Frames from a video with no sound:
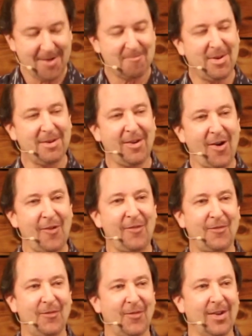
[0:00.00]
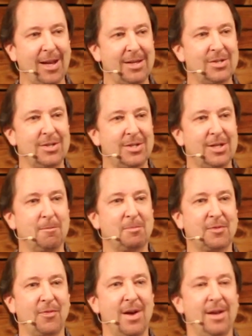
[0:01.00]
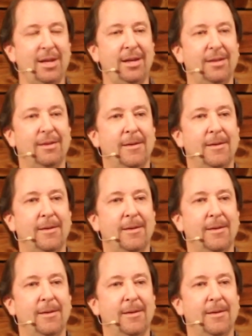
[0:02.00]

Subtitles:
But aren't relationships funny?